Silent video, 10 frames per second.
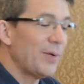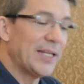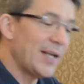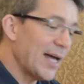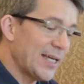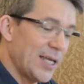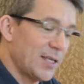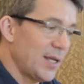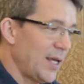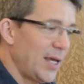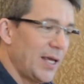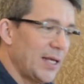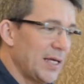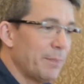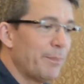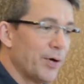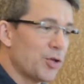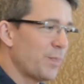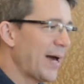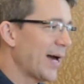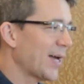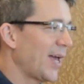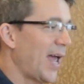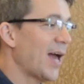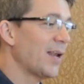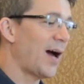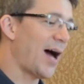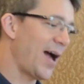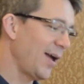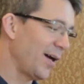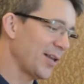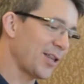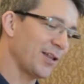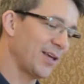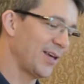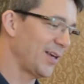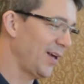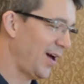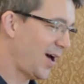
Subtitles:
We did not get any pushback, and I honestly,